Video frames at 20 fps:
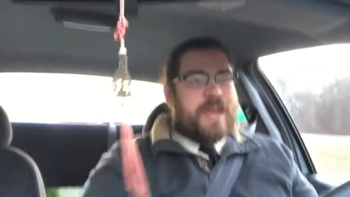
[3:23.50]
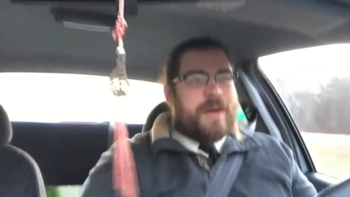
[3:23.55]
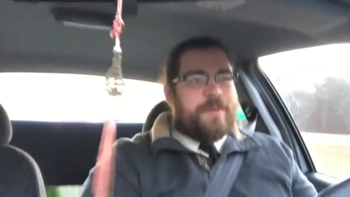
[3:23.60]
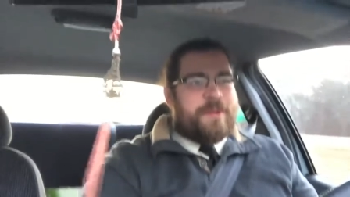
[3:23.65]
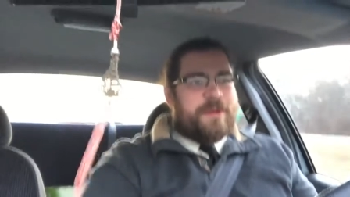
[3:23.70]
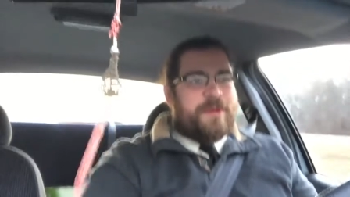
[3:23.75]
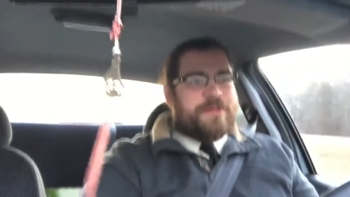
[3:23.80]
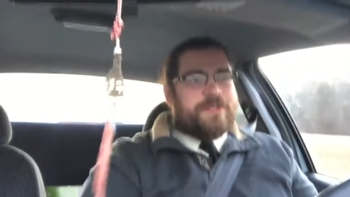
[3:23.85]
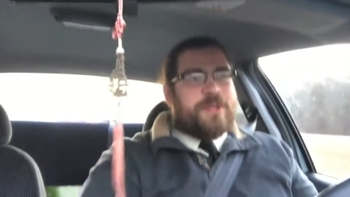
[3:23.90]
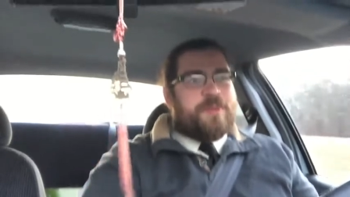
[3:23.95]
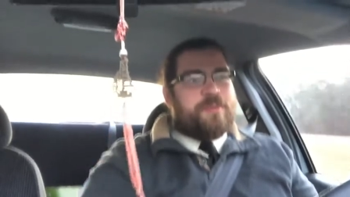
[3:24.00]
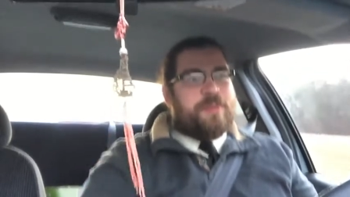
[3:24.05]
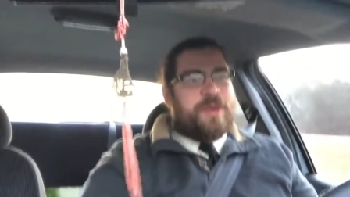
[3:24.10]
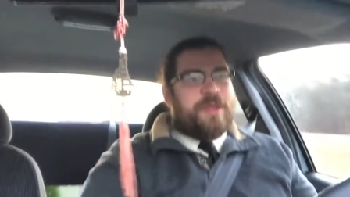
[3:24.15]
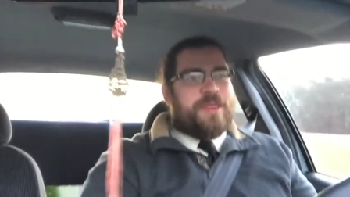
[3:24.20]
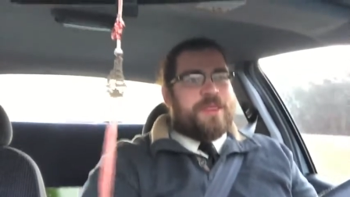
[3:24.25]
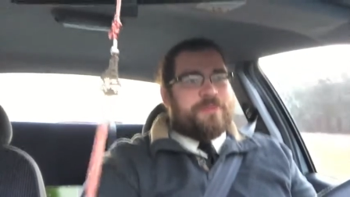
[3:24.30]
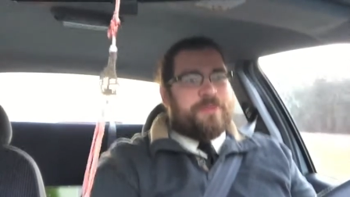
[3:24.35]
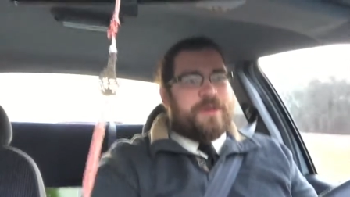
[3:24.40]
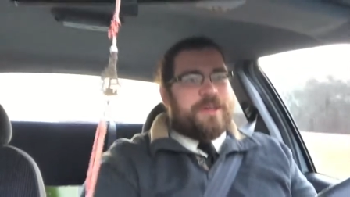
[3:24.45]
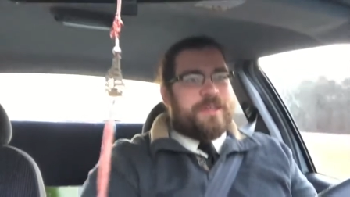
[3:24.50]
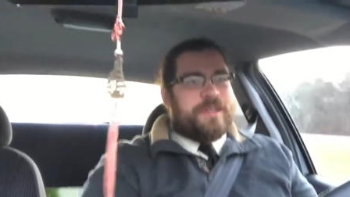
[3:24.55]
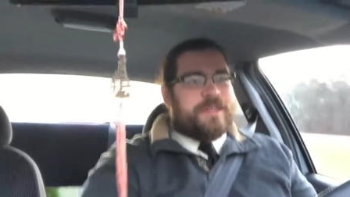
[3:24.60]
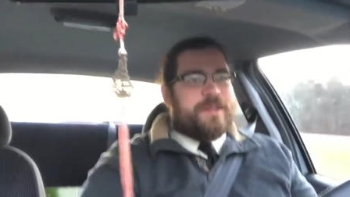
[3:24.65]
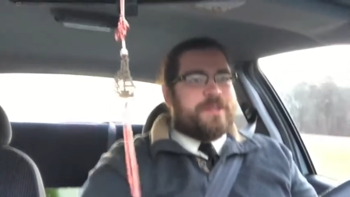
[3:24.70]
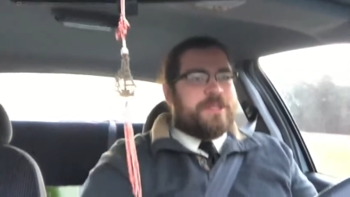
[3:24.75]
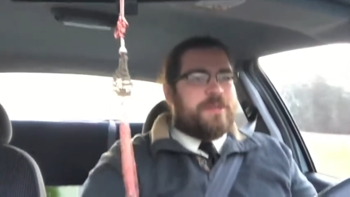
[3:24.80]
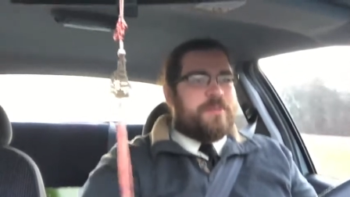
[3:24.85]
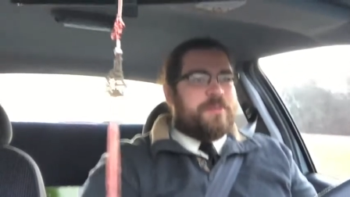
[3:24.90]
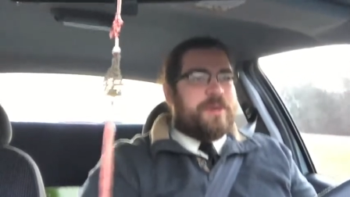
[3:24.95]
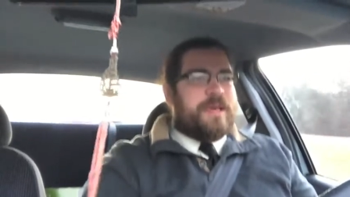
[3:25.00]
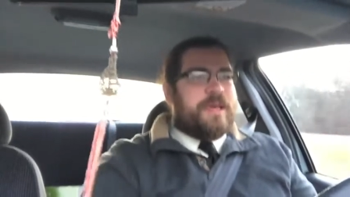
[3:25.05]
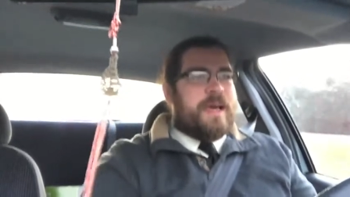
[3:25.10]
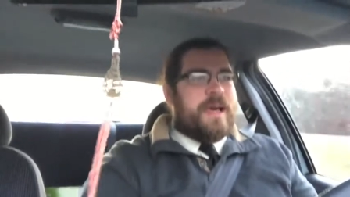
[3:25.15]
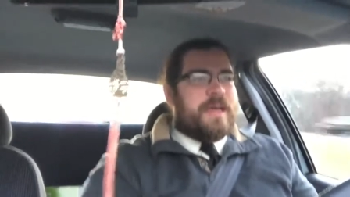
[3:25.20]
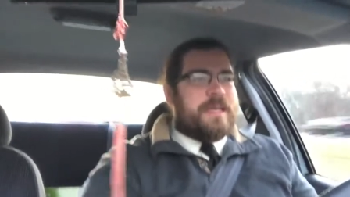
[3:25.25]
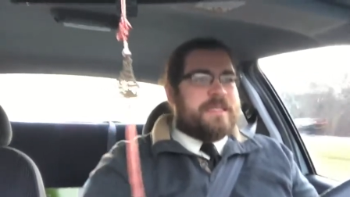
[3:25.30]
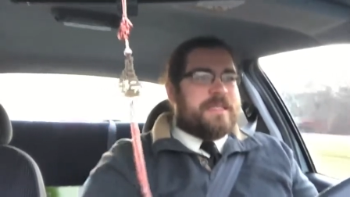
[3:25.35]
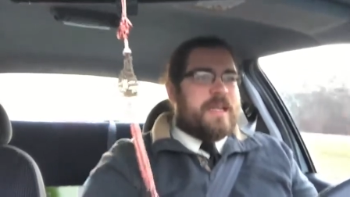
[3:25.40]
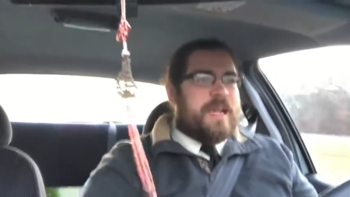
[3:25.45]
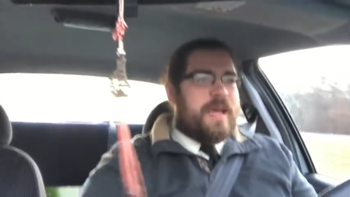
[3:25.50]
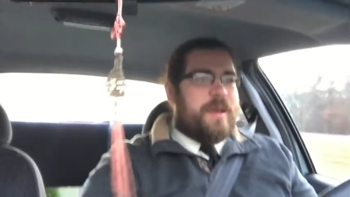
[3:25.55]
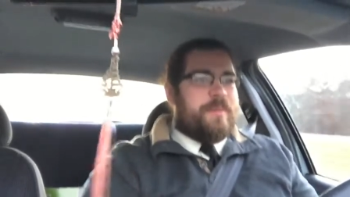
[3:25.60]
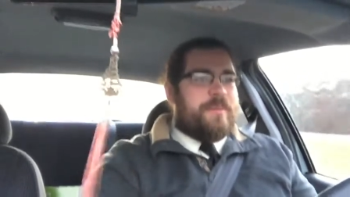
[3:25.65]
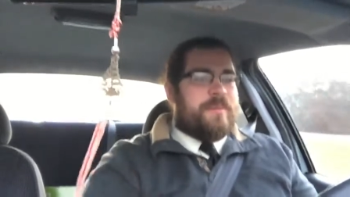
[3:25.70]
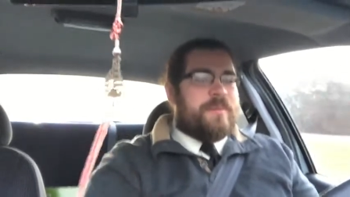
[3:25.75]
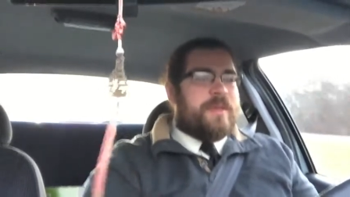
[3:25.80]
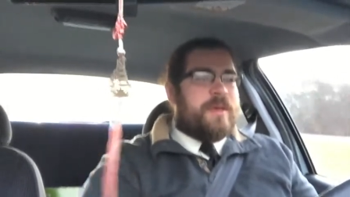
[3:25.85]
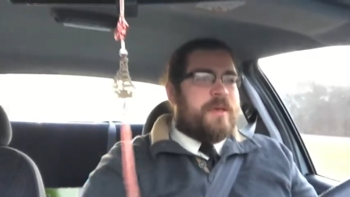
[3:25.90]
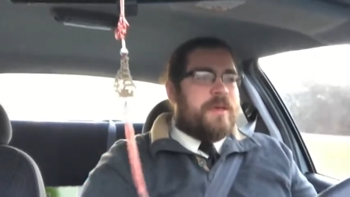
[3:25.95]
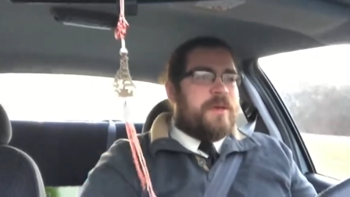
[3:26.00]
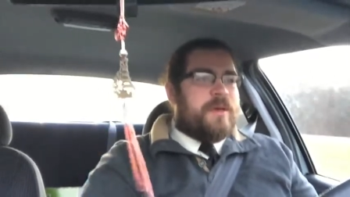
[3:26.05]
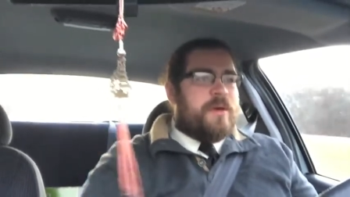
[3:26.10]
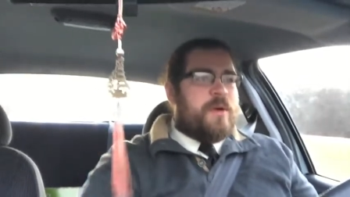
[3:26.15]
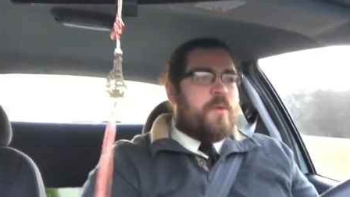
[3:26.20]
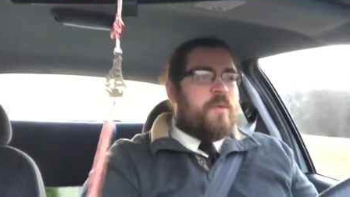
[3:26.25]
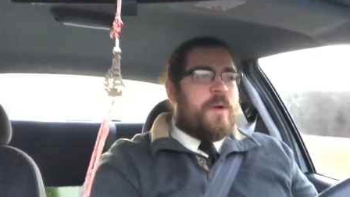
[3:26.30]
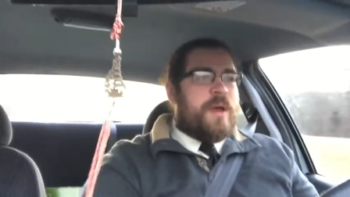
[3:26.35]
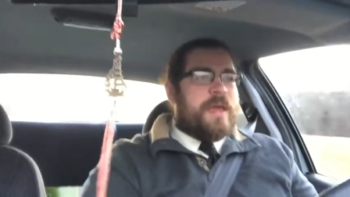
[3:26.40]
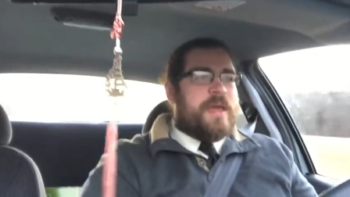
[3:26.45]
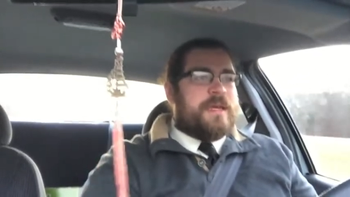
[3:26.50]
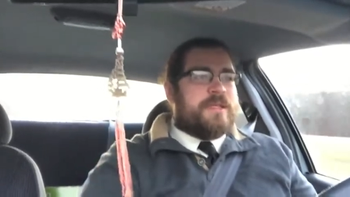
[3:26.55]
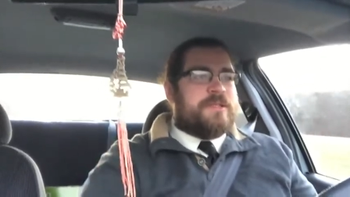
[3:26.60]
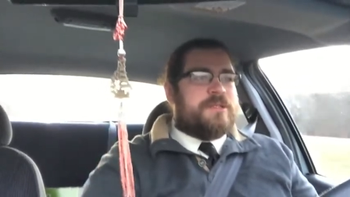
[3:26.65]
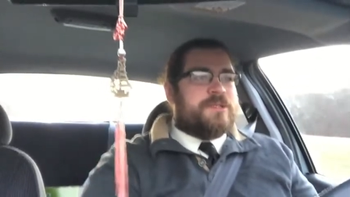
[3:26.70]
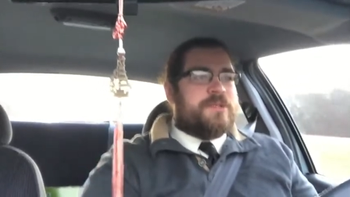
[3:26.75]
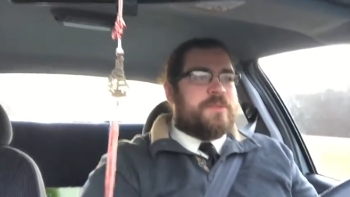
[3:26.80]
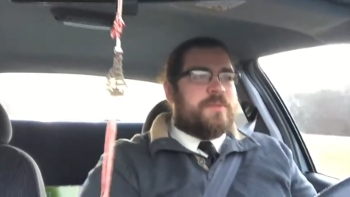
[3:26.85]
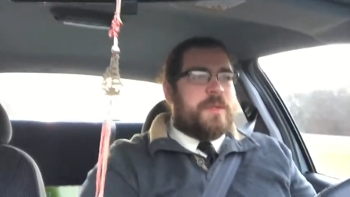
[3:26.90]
those are the big three. Those are the big guys that I'm way into.